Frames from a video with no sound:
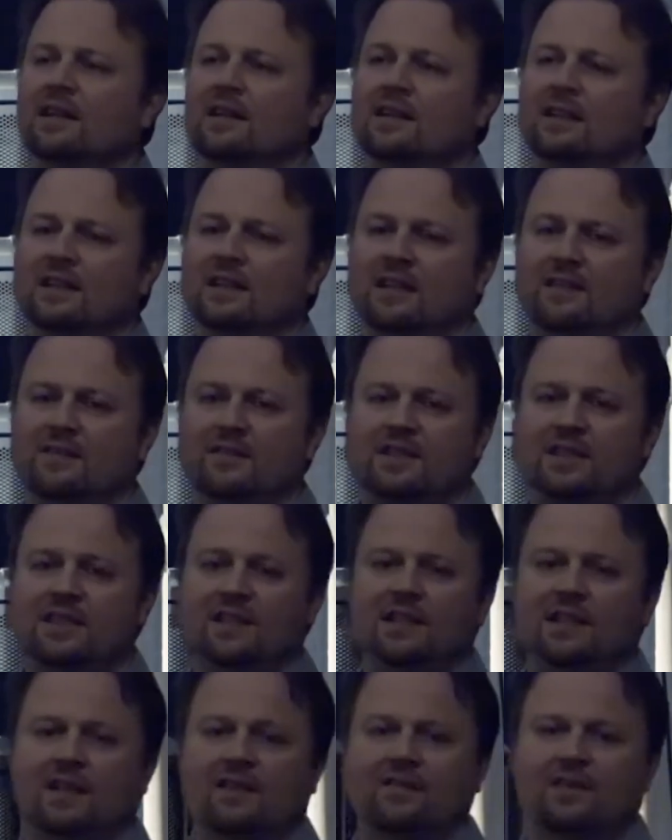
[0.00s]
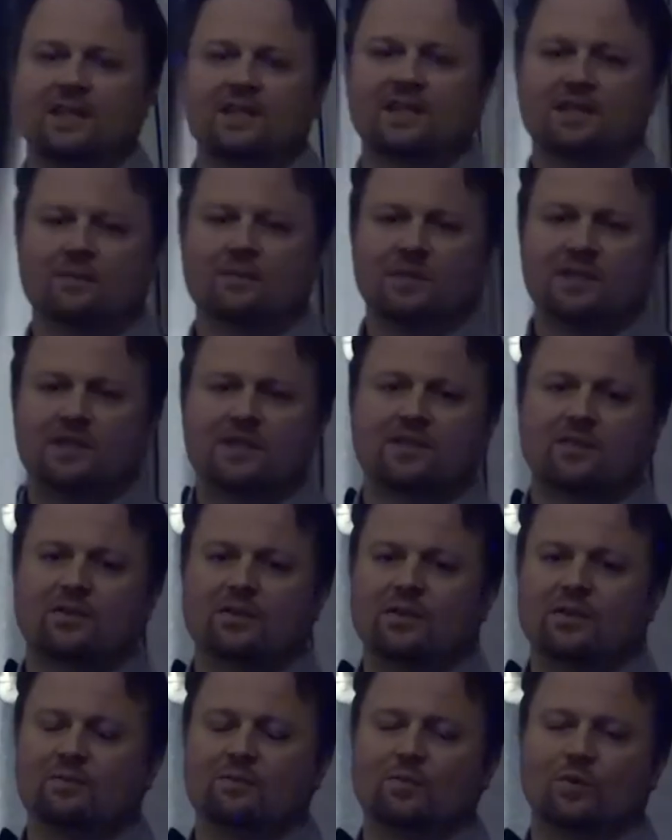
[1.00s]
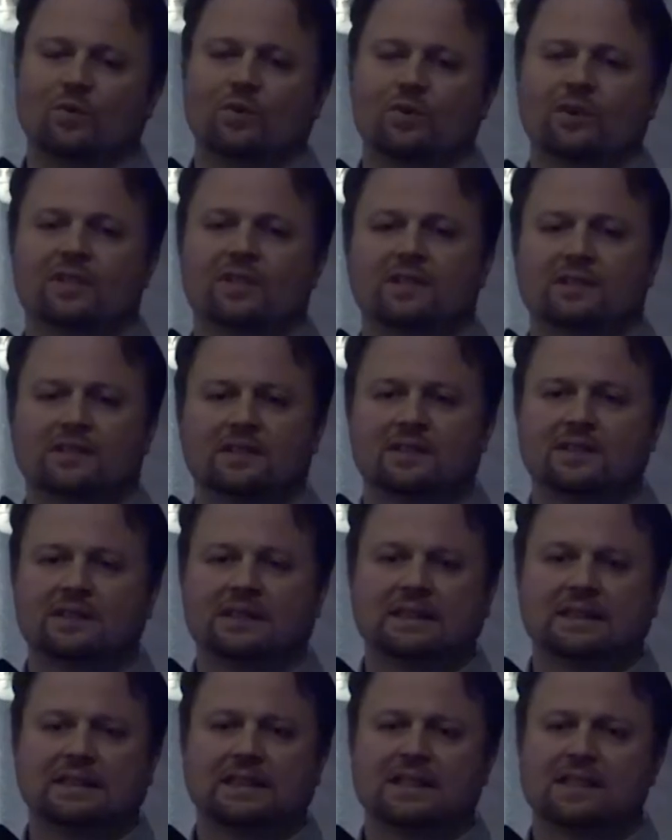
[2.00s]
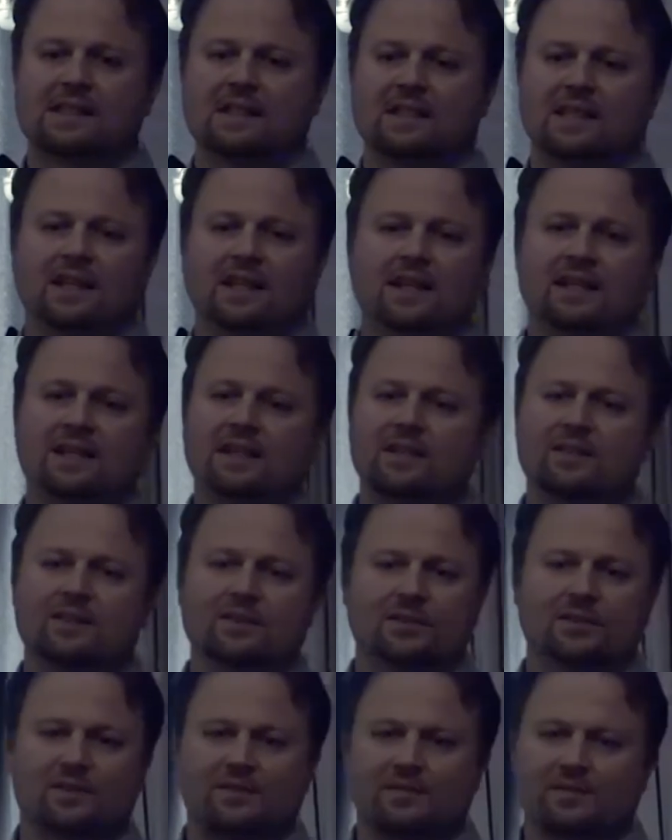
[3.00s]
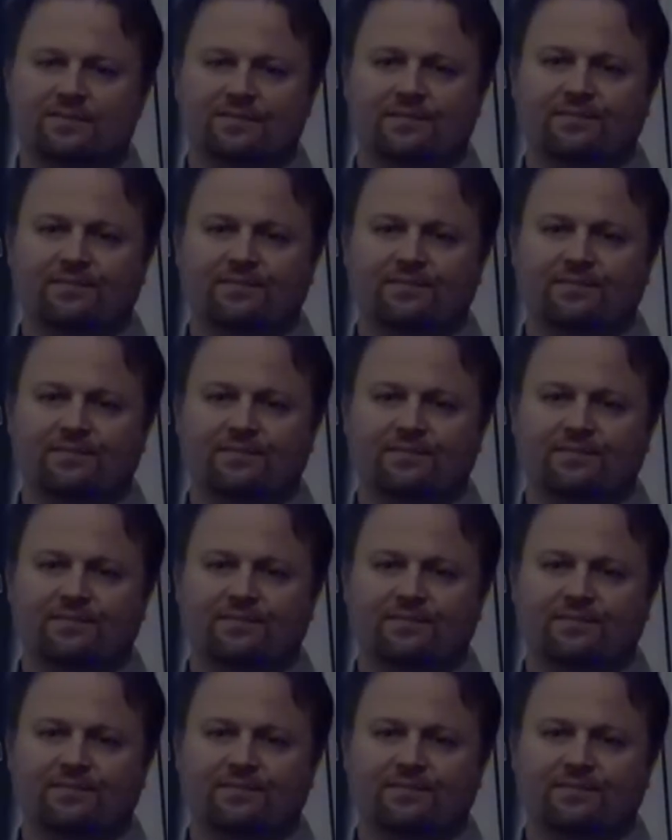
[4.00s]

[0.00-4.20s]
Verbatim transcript: that I've seen have estimates going more than, let's say, 80 years.